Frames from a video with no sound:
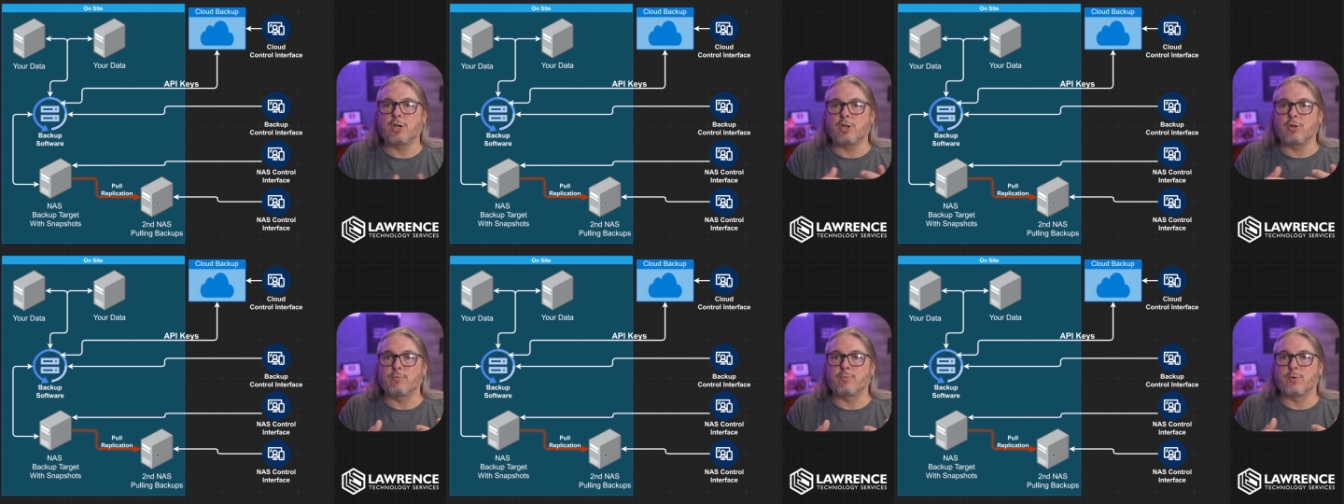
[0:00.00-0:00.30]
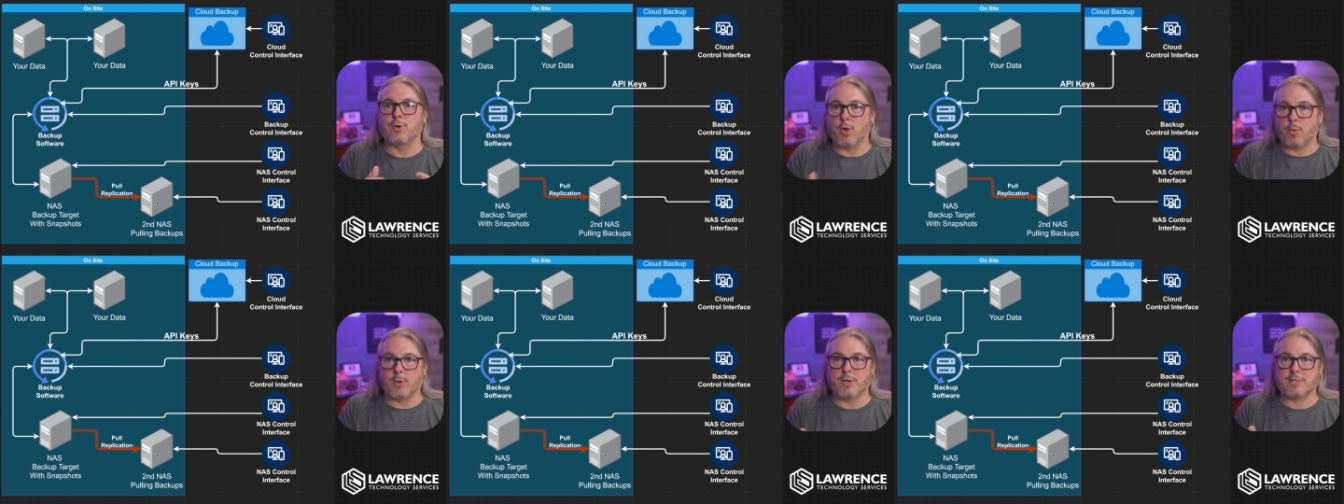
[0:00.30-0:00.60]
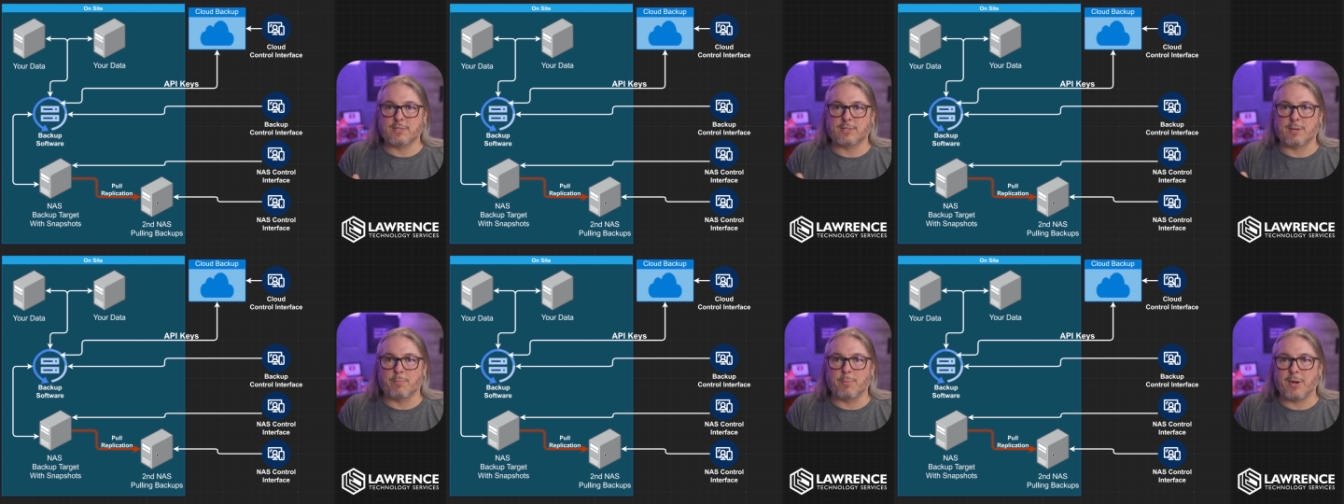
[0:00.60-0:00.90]
you've
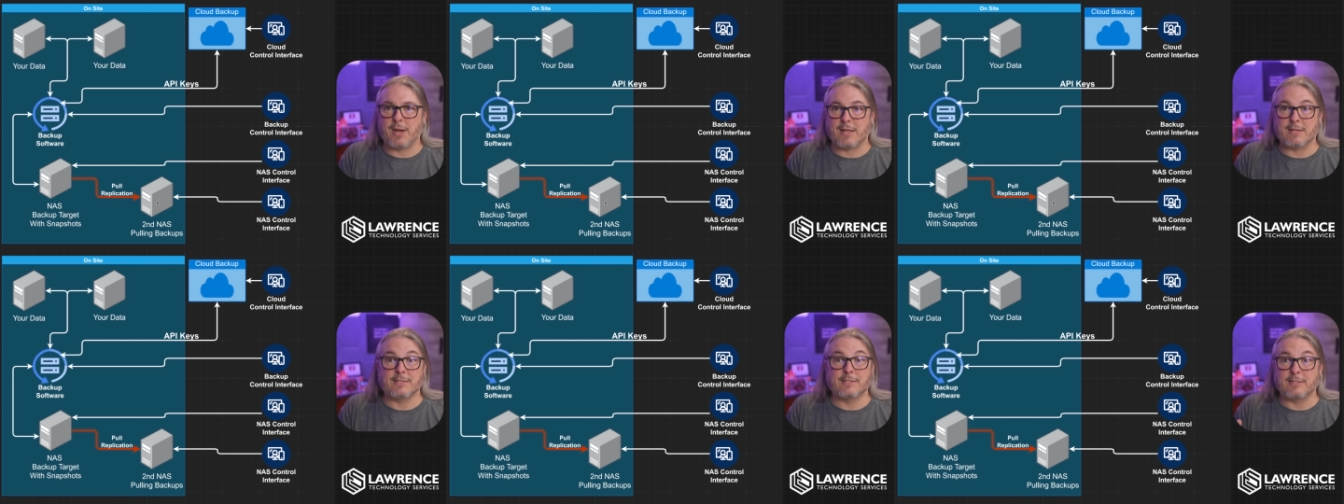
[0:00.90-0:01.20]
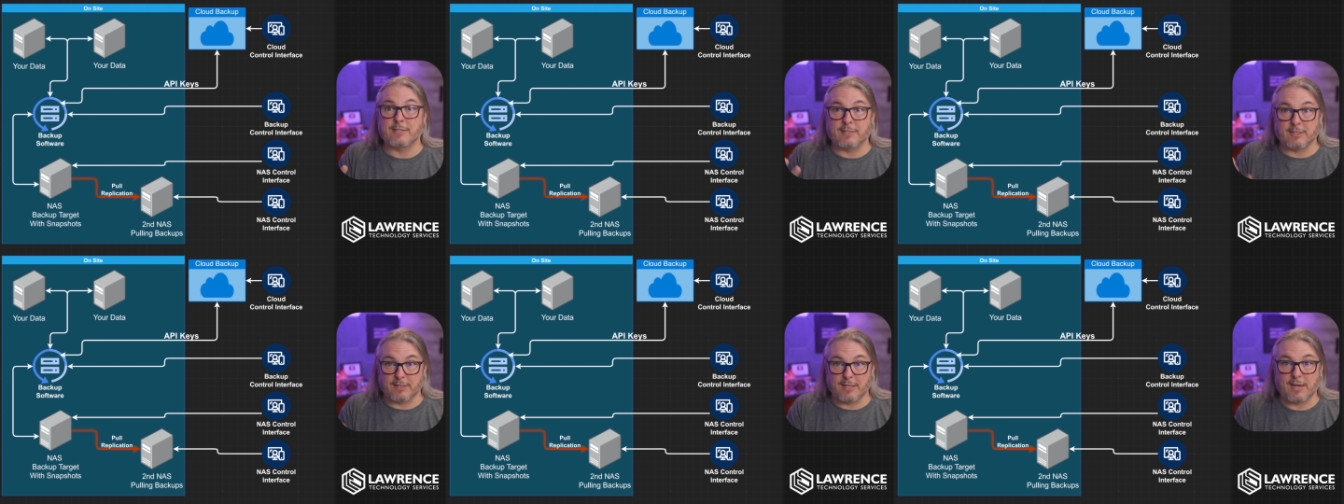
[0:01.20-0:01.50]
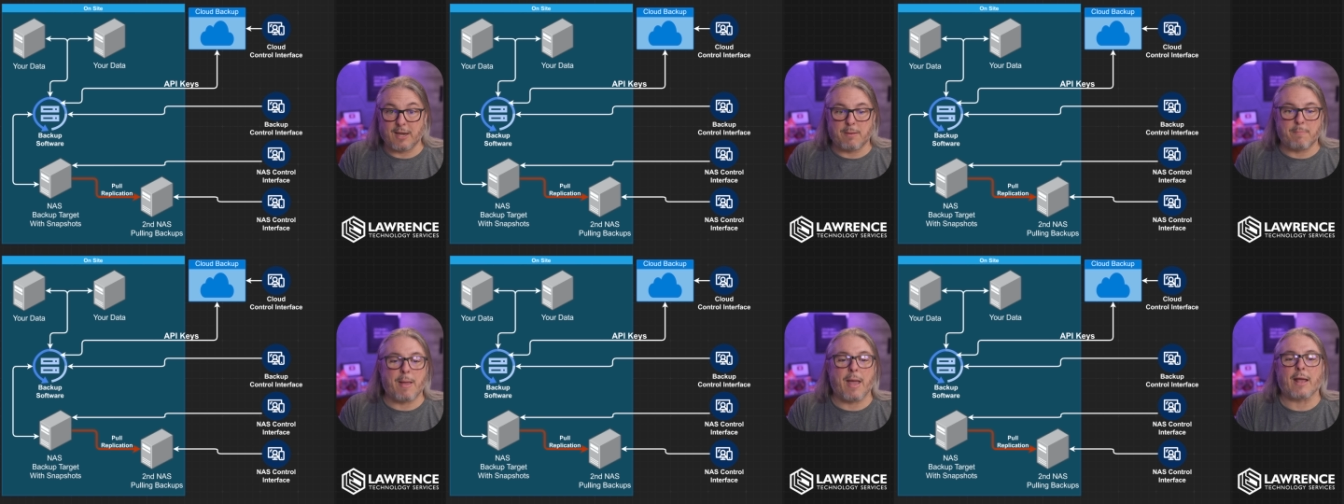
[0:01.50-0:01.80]
noticed someone has
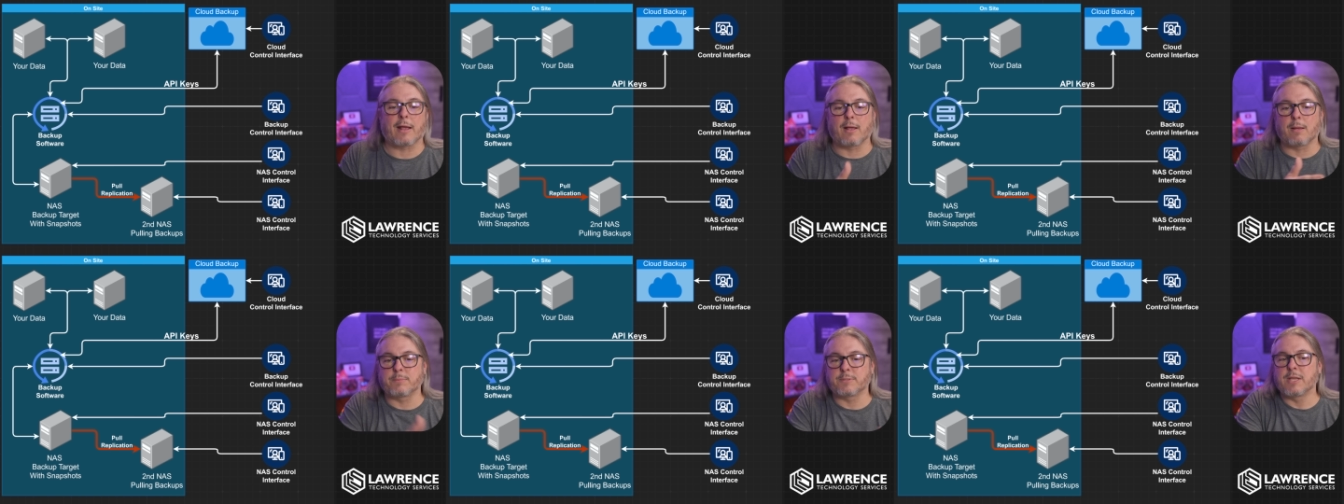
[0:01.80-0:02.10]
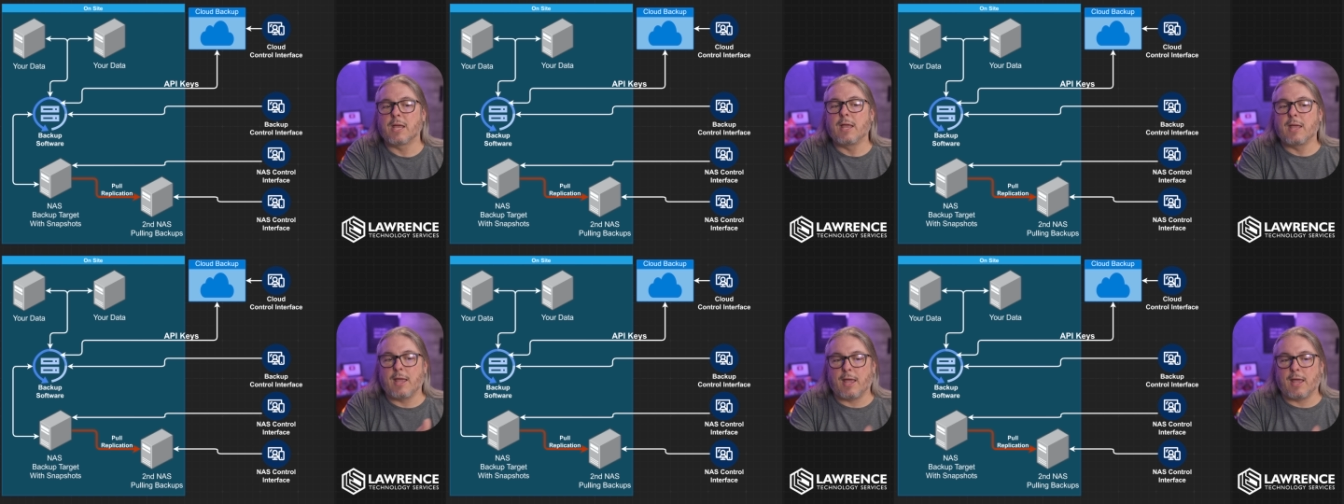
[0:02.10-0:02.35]
deleted backups,